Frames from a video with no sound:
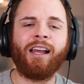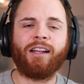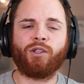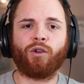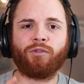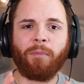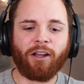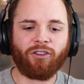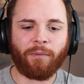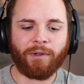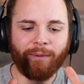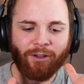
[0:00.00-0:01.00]
And so it's my
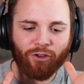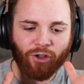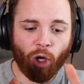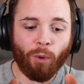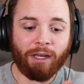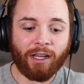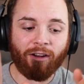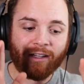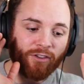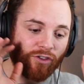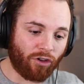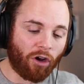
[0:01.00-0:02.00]
job to make sure to go in here and
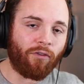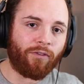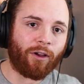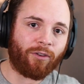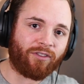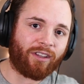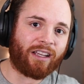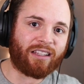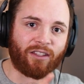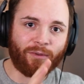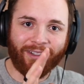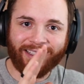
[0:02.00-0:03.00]
solve those things
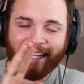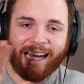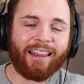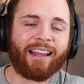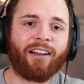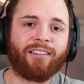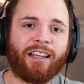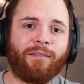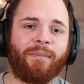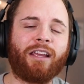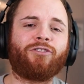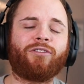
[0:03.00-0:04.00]
as well as anything else and
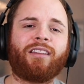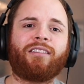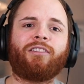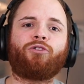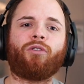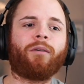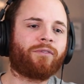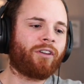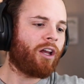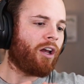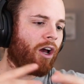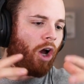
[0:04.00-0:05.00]
make sure that the drums
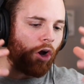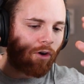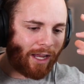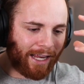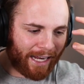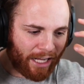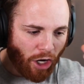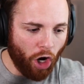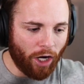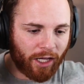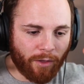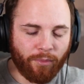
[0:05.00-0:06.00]
are an
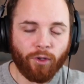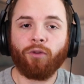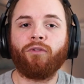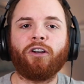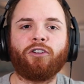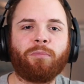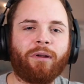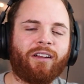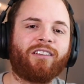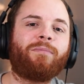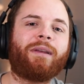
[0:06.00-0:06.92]
iconic, beautiful experience.